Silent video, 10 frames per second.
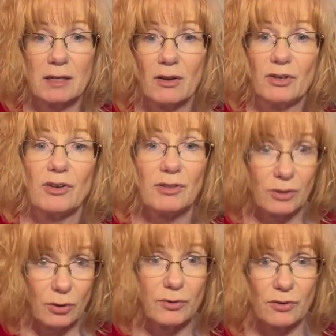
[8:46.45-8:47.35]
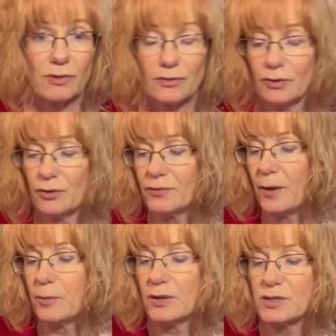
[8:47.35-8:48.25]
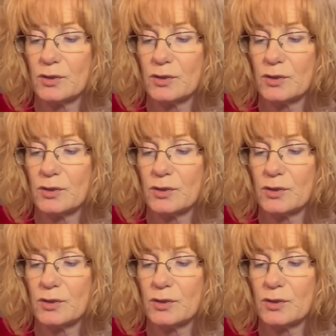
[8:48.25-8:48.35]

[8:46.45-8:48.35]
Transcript: on your clothes or fabrics.